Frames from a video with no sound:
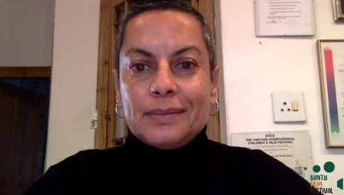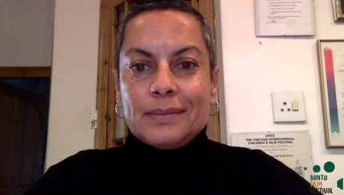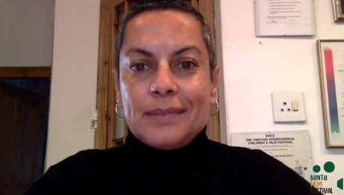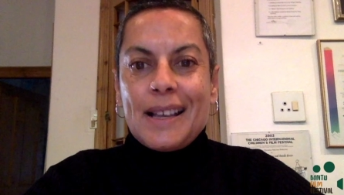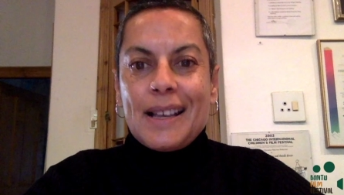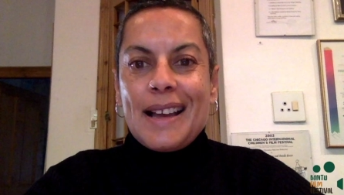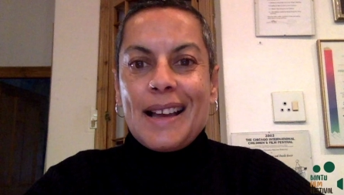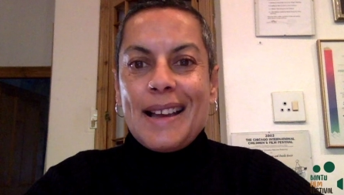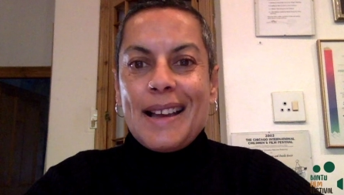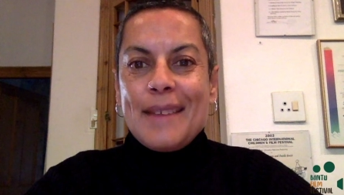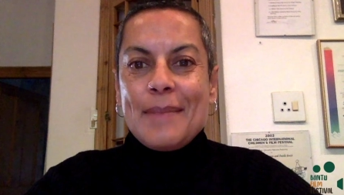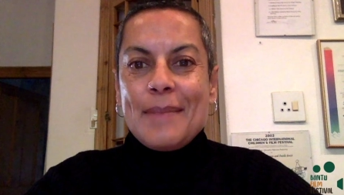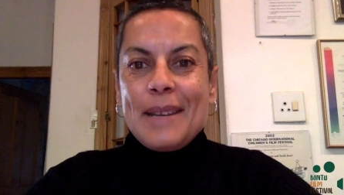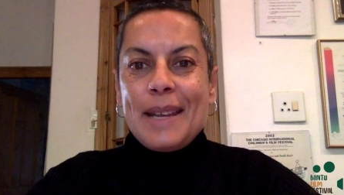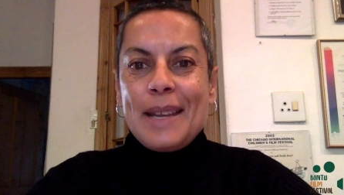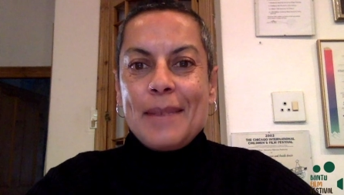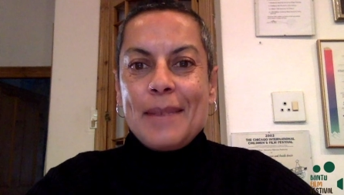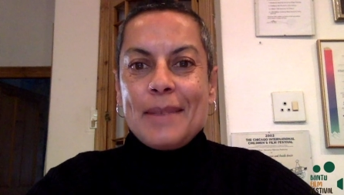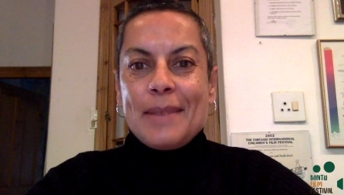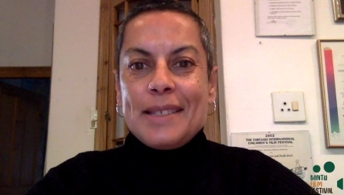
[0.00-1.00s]
Hi, my
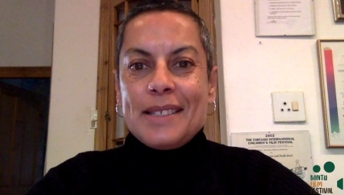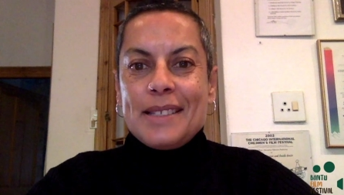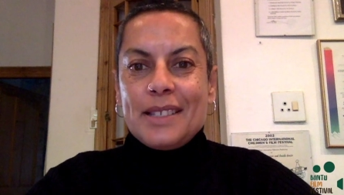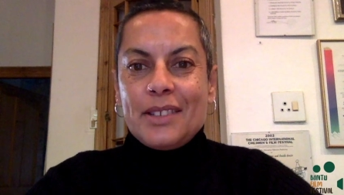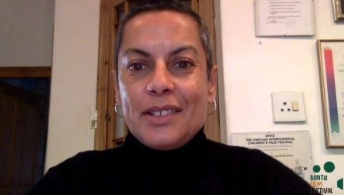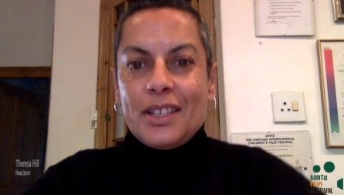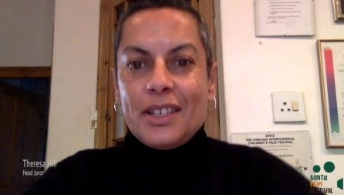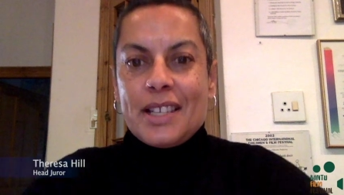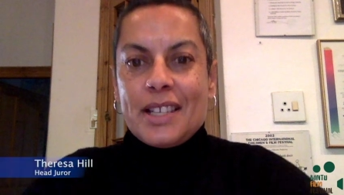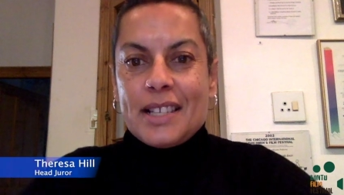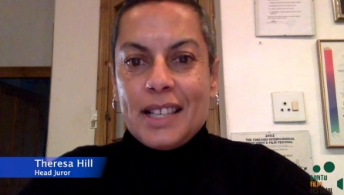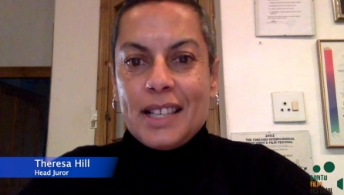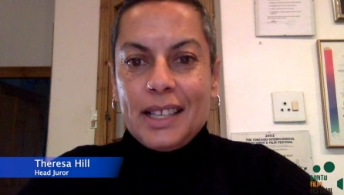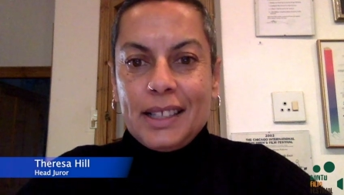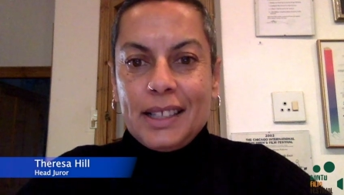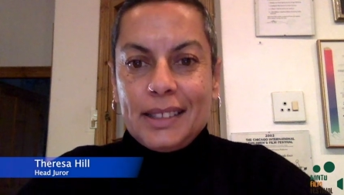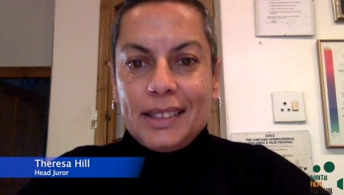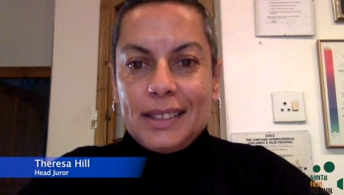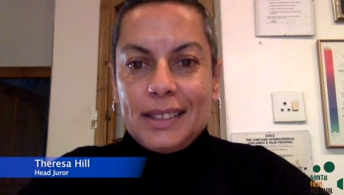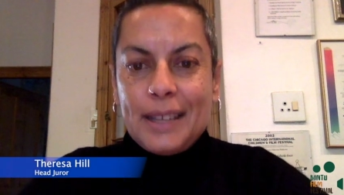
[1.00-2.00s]
name is Theresa
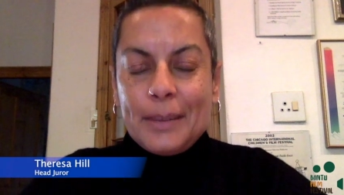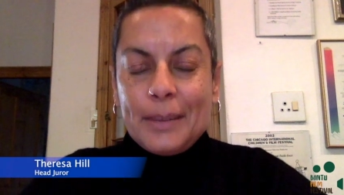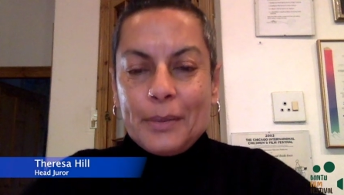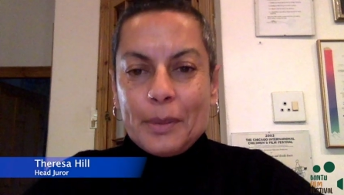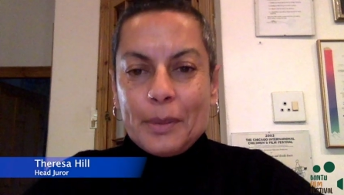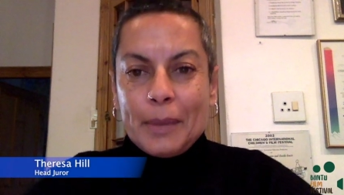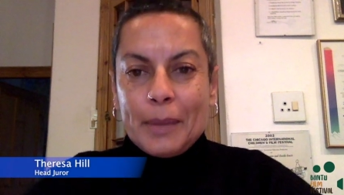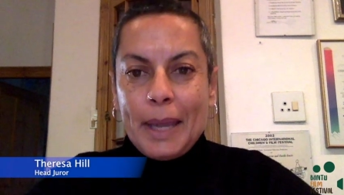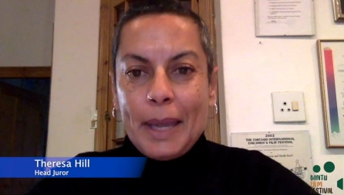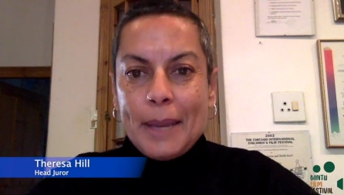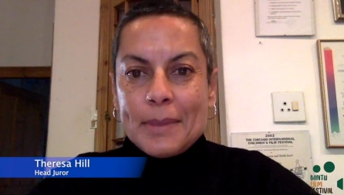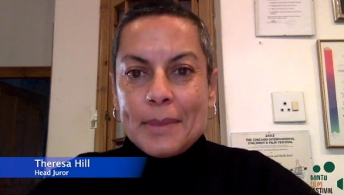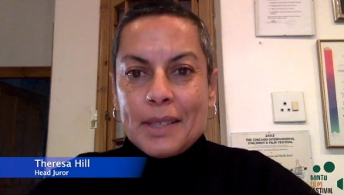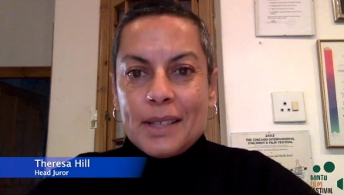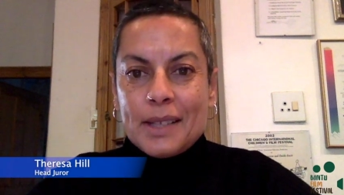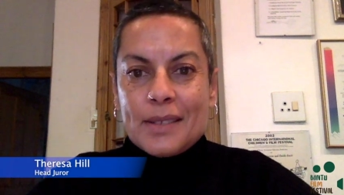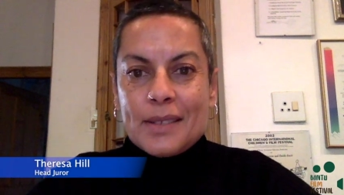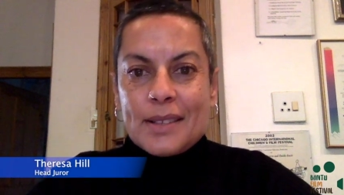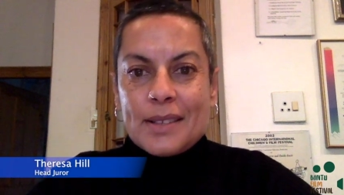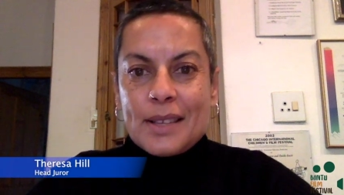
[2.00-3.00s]
Hill. I'm from Cape
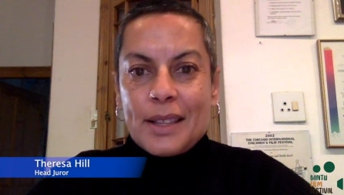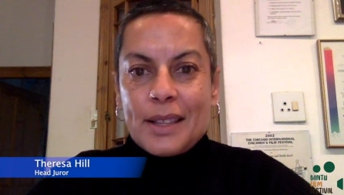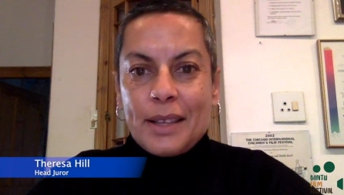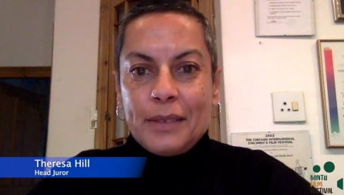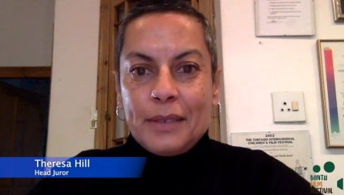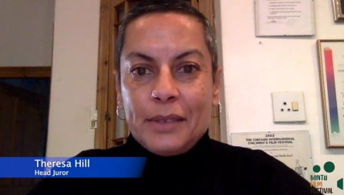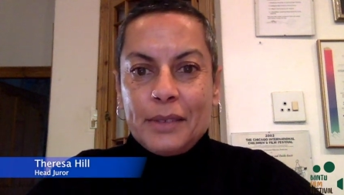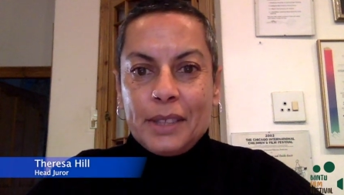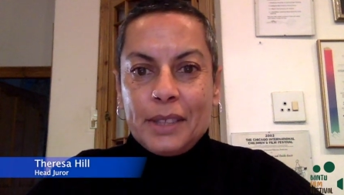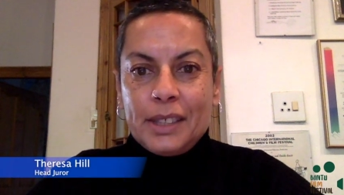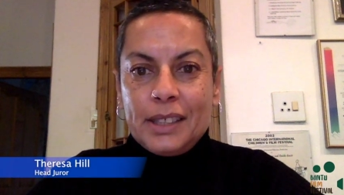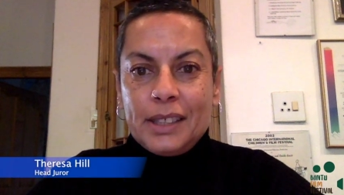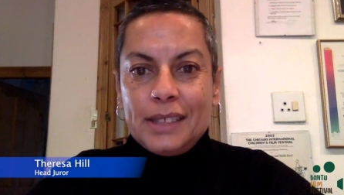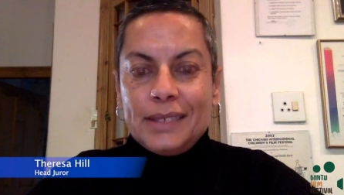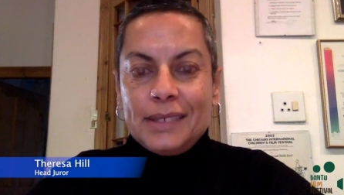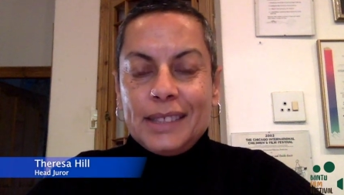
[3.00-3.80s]
Town, South Africa.